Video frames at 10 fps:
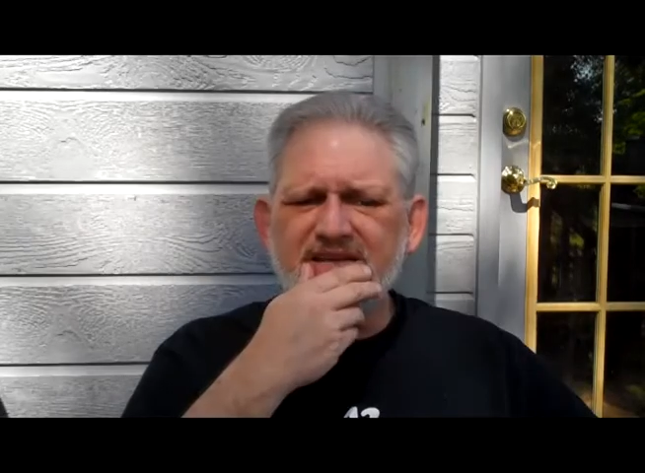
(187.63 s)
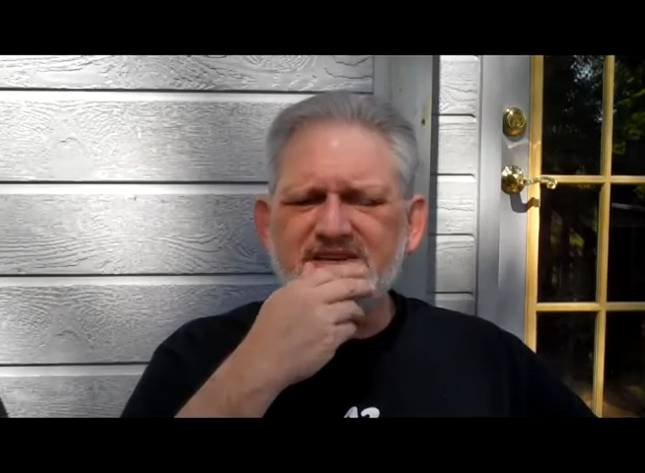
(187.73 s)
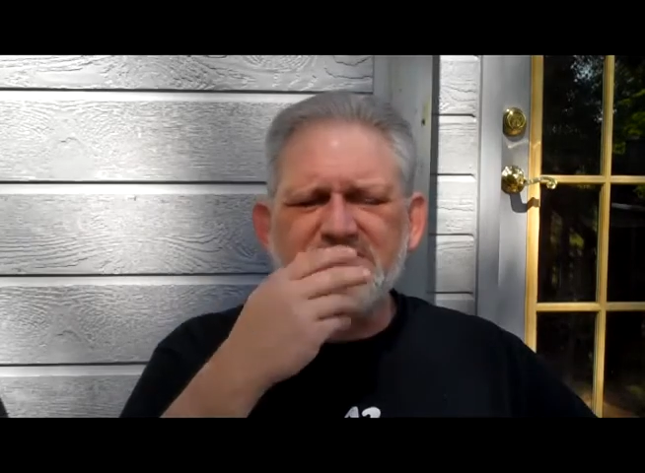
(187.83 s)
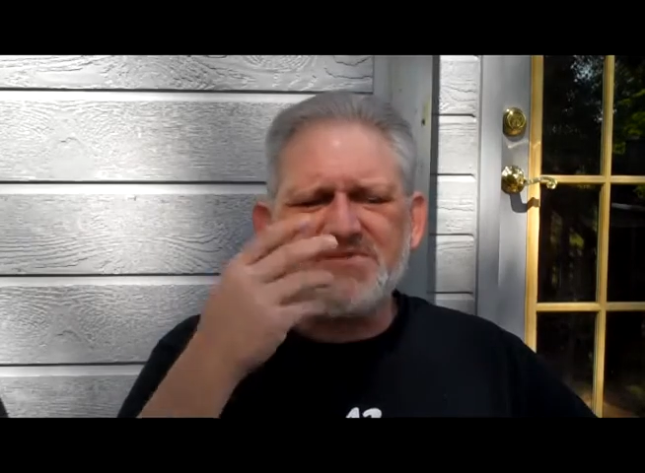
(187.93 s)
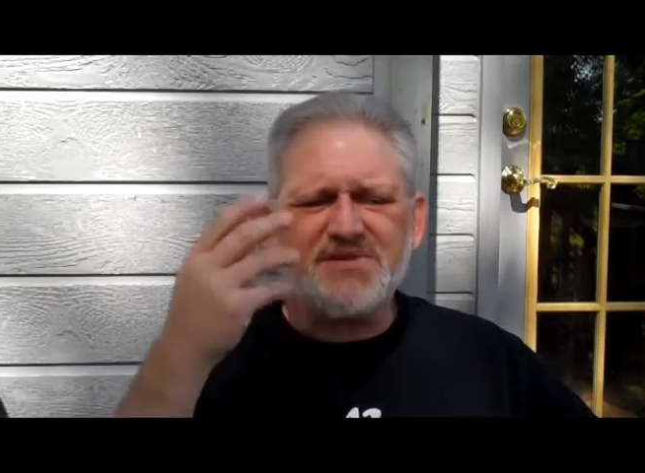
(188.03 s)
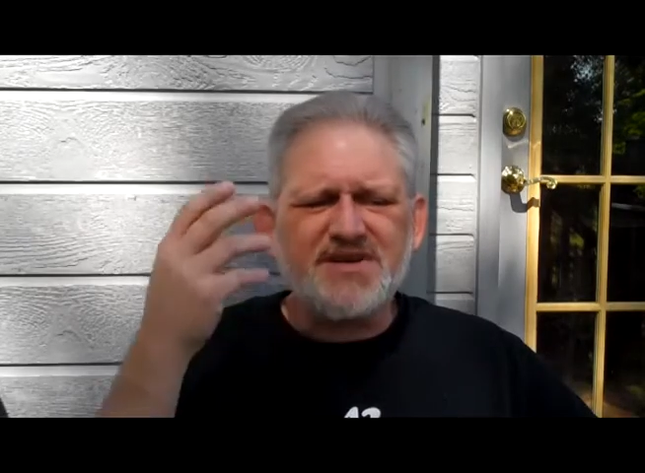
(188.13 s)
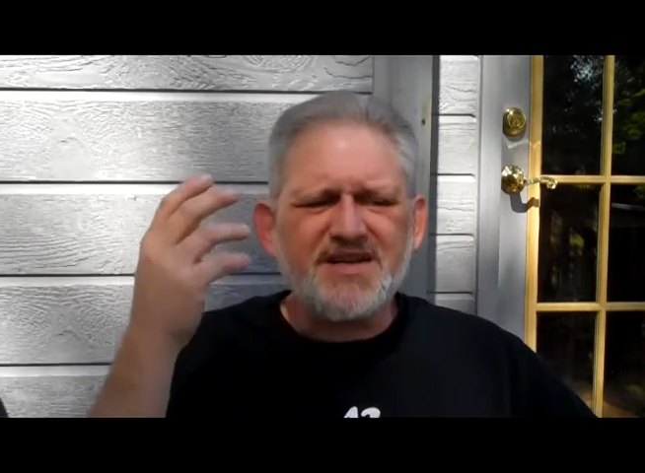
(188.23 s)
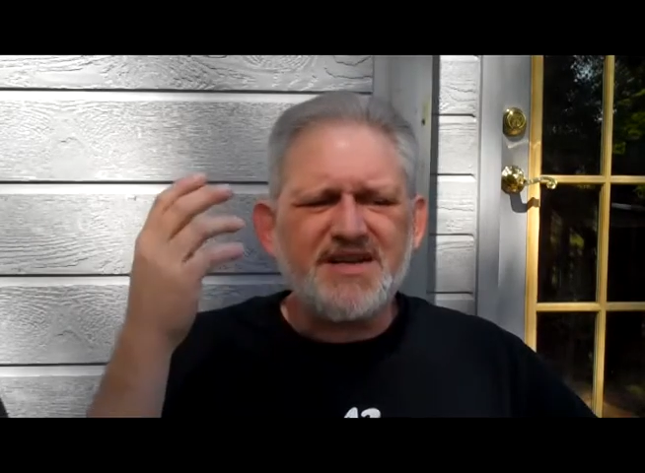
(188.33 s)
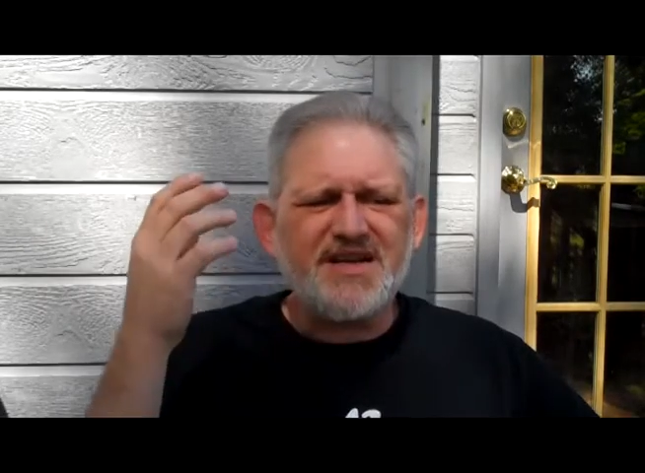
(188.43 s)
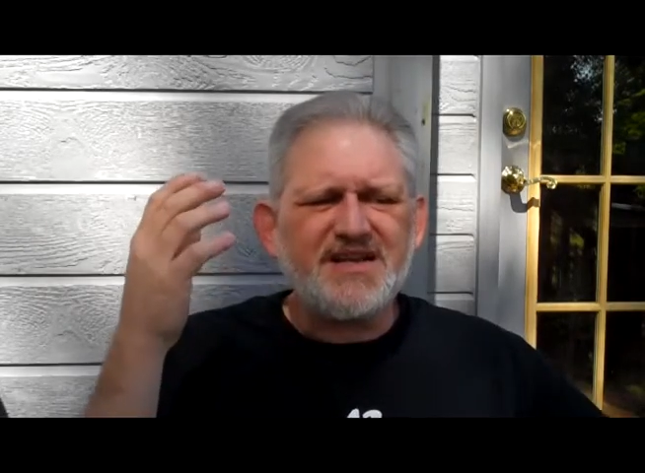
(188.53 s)
Don't
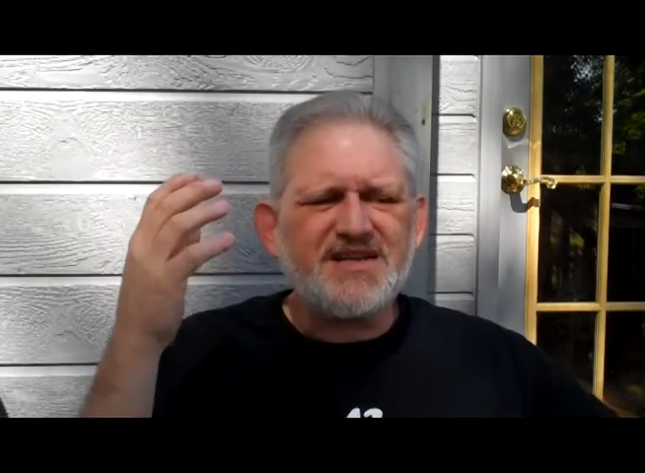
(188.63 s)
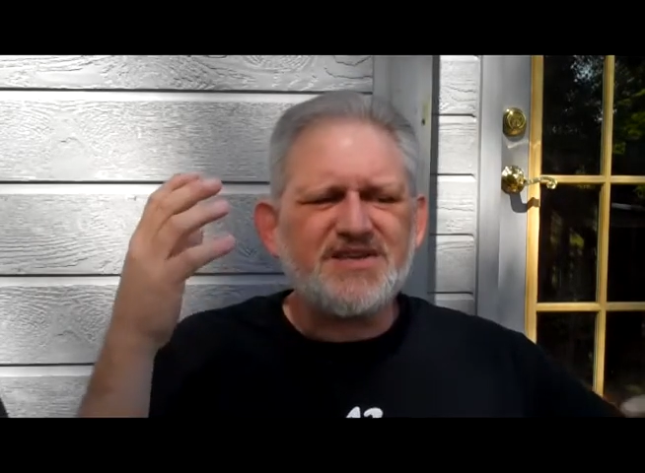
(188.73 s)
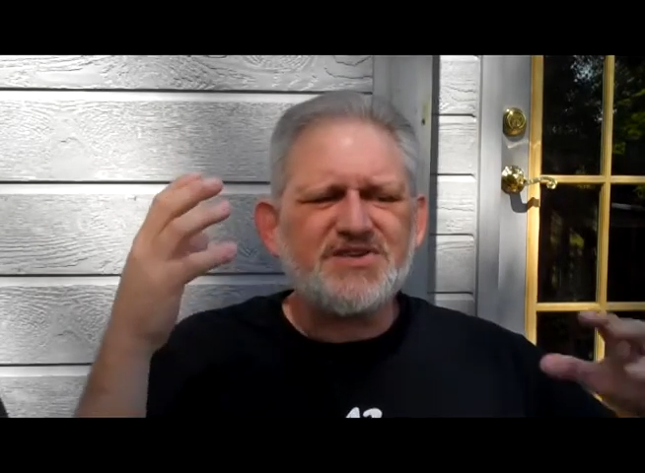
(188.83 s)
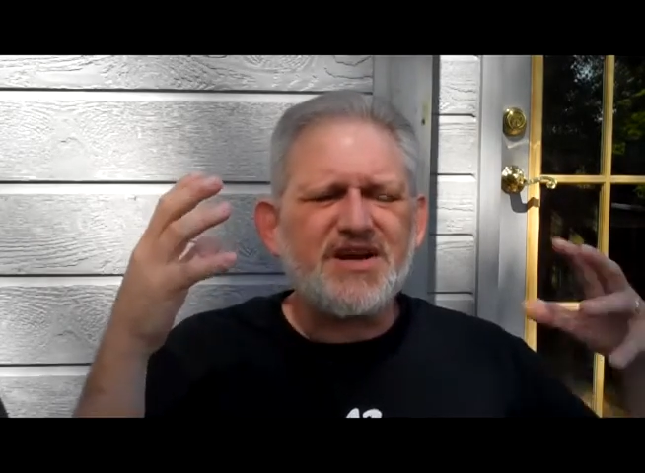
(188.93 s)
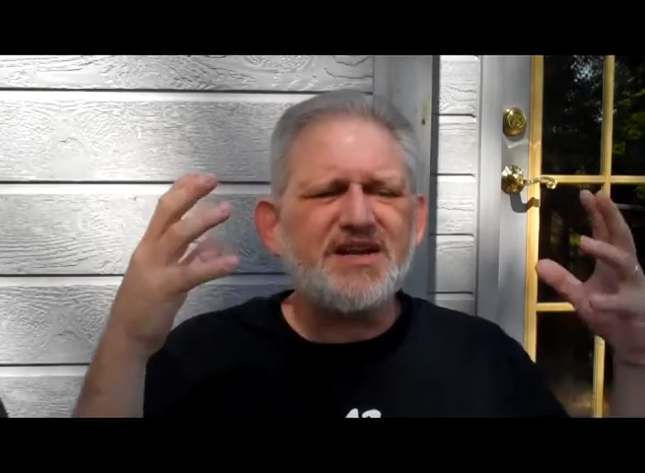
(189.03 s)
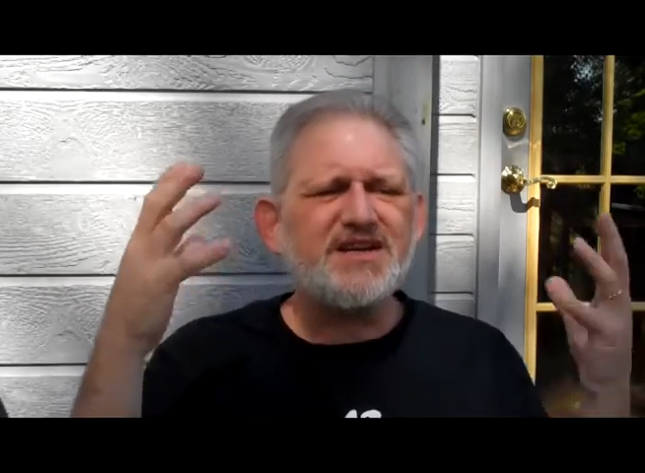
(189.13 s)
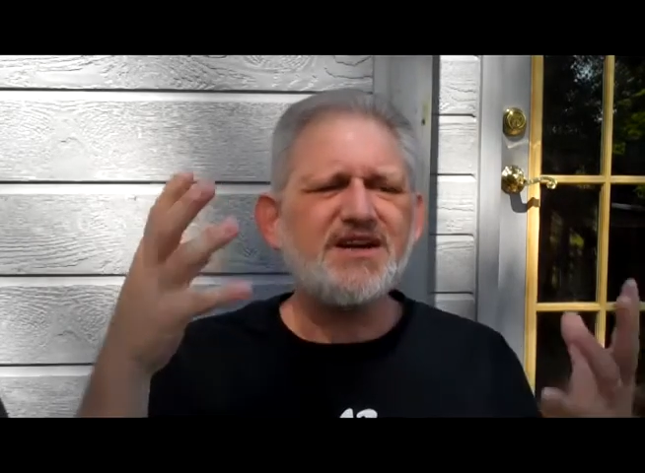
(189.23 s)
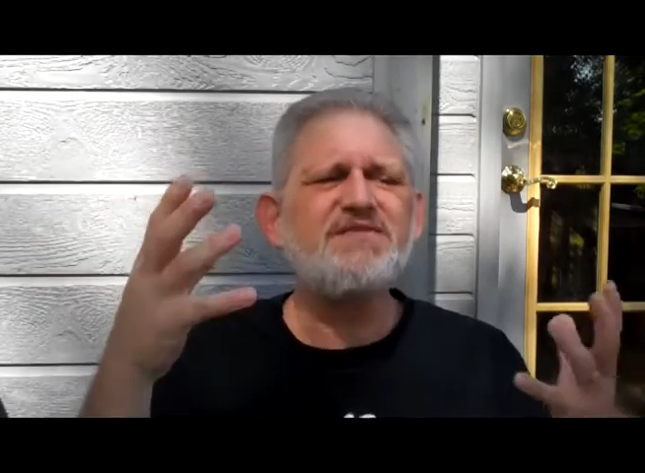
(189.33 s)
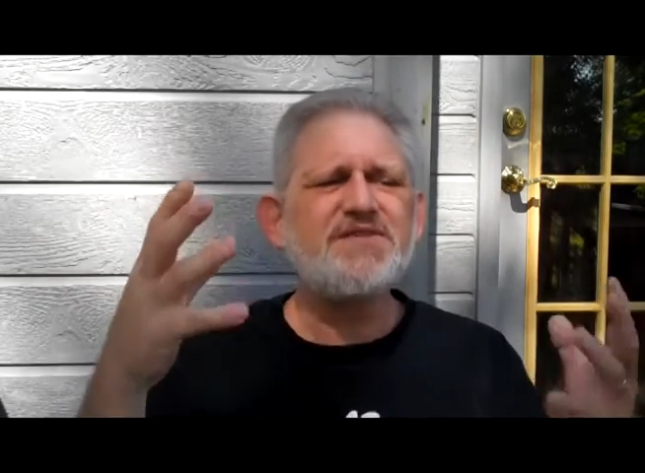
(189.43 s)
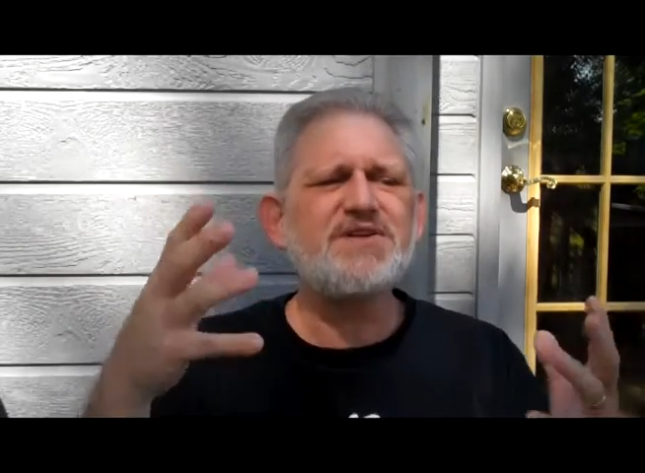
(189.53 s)
try to
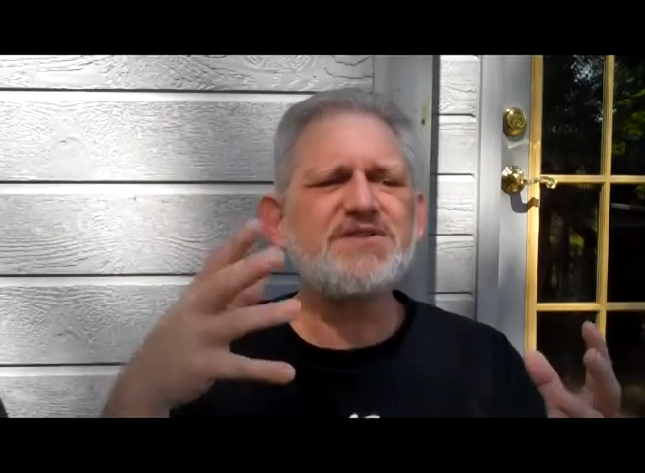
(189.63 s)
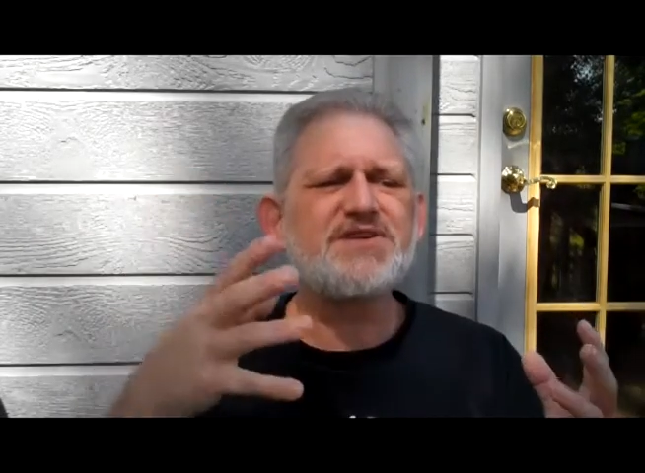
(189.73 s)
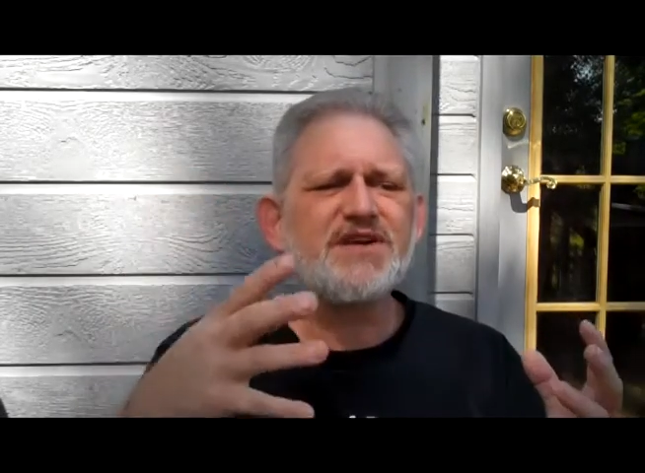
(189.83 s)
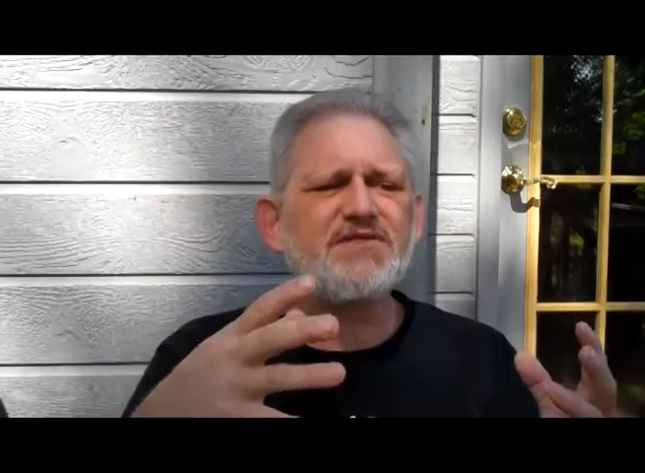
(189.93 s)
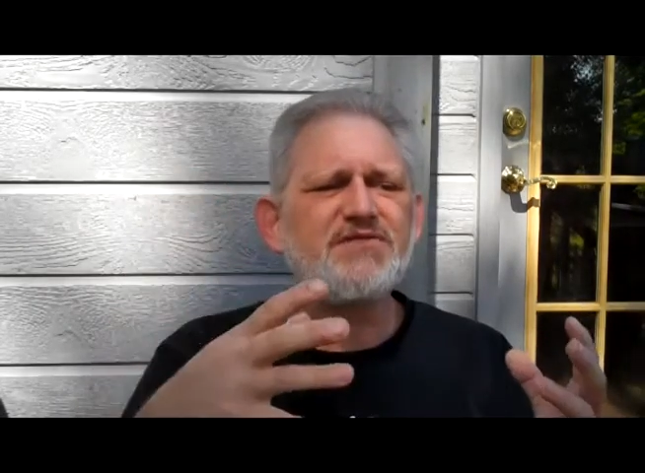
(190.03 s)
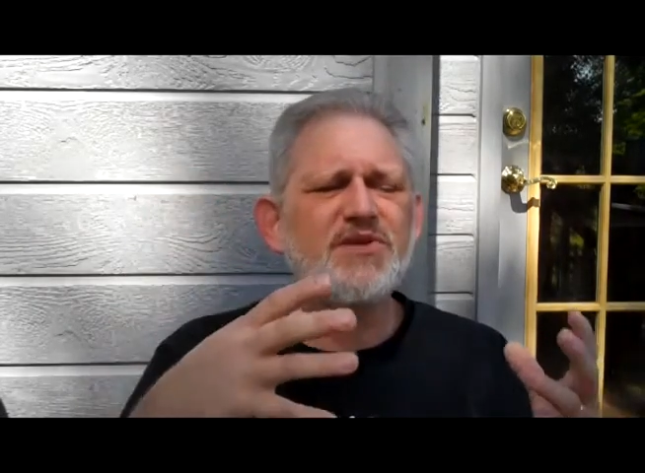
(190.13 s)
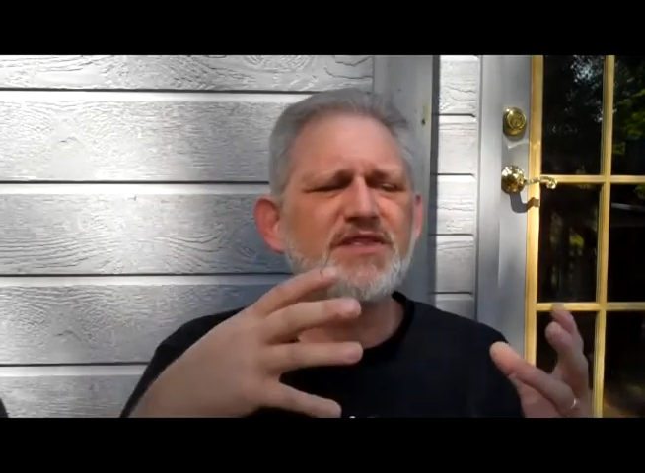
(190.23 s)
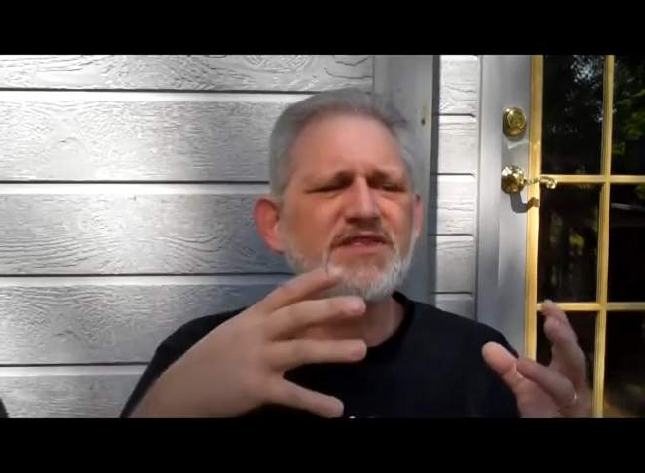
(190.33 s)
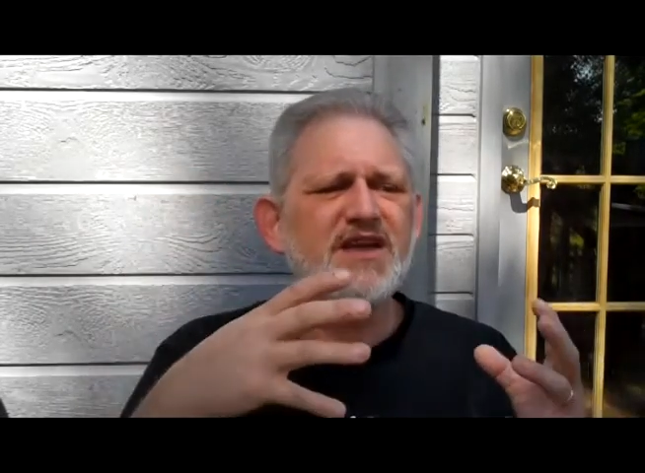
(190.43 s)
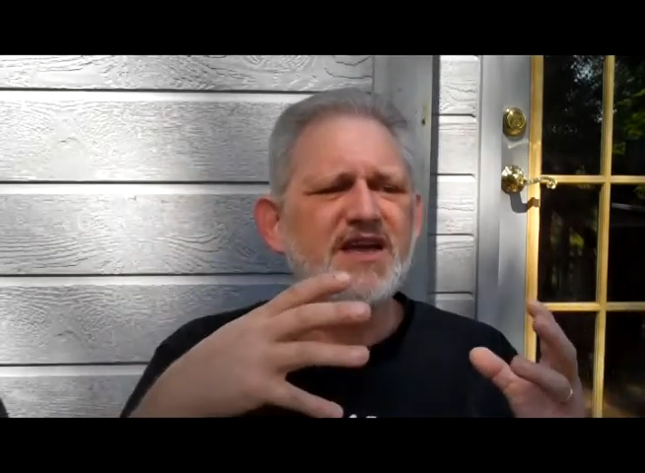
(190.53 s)
comfort yourself
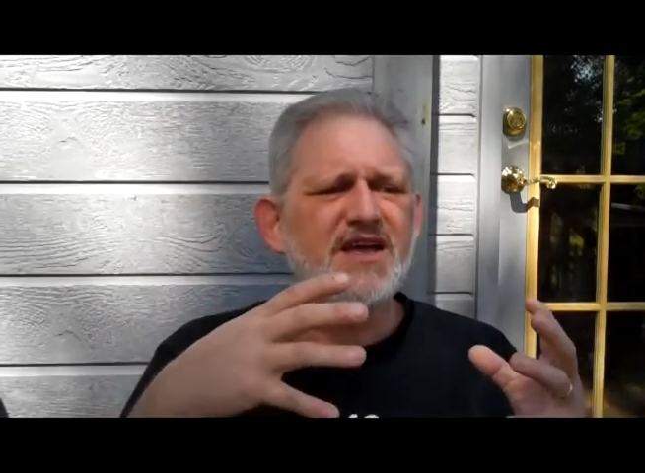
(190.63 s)
with